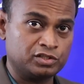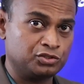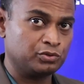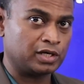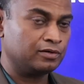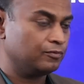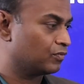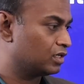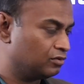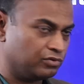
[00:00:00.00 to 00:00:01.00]
which you have.
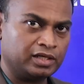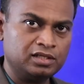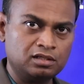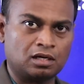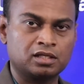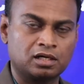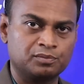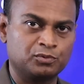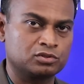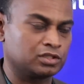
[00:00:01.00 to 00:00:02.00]
If any other
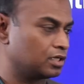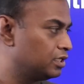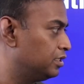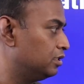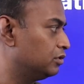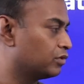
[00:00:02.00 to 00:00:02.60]
reports are needed,